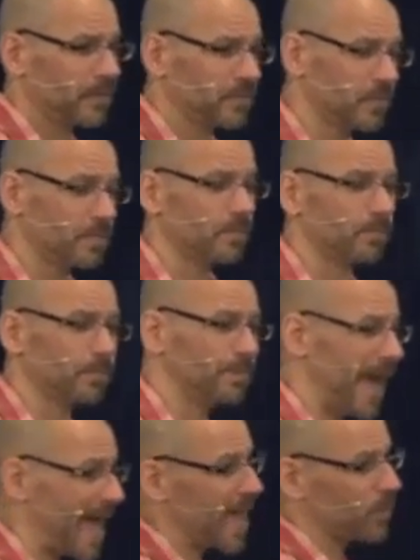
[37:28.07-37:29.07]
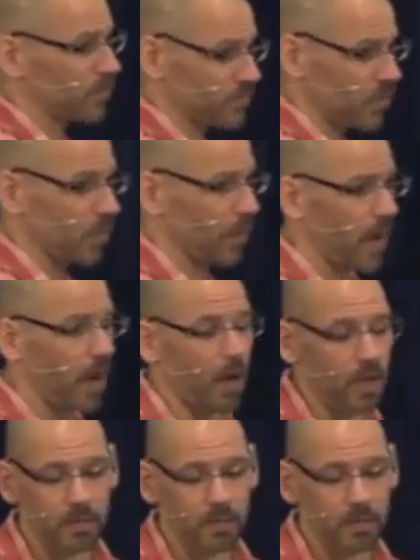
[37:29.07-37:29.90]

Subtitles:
Something bad was going on.